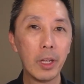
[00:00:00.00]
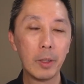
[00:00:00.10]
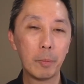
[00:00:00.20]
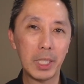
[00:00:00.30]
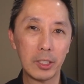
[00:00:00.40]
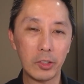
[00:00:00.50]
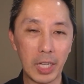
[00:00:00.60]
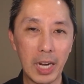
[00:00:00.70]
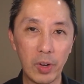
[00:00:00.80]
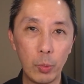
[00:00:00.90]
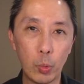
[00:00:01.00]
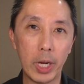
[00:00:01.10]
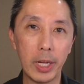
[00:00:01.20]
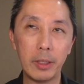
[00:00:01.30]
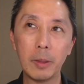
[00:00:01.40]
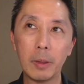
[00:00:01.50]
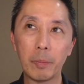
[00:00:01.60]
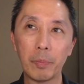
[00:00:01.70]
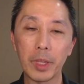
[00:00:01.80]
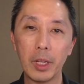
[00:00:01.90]
because
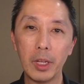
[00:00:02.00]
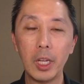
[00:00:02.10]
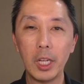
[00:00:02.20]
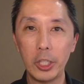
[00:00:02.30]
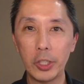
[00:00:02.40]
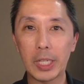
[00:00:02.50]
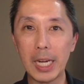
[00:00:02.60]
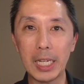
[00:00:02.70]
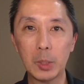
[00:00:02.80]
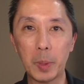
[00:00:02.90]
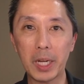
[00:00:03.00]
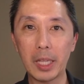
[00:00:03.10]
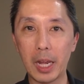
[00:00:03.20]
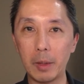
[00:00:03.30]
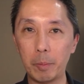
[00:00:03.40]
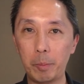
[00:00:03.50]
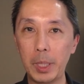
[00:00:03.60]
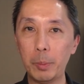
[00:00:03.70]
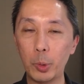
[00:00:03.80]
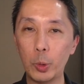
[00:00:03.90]
you got to expect that
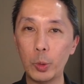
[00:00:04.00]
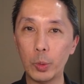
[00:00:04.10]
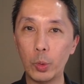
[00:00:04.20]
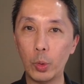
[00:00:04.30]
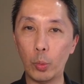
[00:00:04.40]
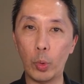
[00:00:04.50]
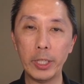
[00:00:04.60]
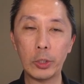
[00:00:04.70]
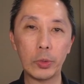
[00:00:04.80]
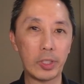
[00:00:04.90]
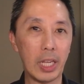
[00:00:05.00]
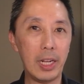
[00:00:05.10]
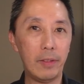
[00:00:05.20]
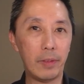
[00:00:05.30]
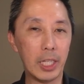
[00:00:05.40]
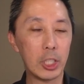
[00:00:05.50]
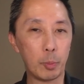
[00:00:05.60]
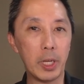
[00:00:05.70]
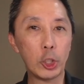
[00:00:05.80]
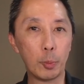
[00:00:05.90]
people want to save as
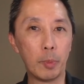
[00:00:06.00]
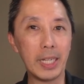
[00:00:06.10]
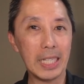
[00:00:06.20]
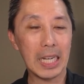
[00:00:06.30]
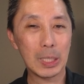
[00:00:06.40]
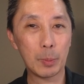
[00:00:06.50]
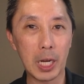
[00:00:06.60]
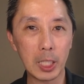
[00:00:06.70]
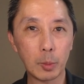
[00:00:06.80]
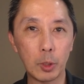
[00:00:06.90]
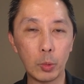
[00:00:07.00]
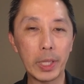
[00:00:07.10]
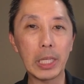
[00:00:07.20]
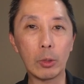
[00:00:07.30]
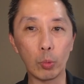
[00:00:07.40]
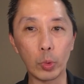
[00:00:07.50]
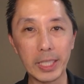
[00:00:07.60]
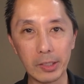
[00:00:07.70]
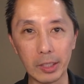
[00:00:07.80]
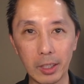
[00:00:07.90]
much money as possible within
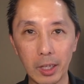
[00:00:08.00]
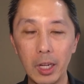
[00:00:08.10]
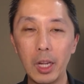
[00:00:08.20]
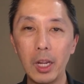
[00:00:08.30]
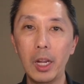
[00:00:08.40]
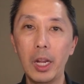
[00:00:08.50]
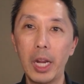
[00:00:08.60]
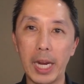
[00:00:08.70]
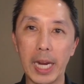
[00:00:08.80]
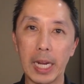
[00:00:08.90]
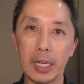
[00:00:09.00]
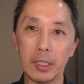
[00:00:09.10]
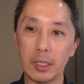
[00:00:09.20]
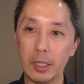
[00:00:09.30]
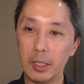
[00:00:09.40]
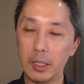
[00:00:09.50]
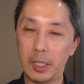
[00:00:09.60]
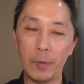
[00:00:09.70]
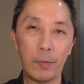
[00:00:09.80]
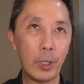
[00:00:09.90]
reason, and
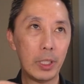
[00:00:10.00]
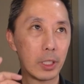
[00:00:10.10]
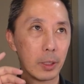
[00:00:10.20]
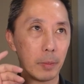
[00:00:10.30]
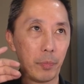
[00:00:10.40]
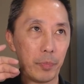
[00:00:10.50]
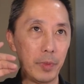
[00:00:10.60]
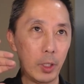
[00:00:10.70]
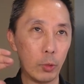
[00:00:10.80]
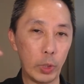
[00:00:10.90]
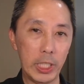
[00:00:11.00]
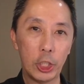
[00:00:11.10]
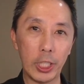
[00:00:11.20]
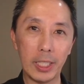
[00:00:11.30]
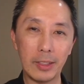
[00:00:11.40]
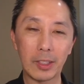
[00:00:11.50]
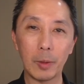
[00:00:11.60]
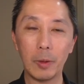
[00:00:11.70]
different regions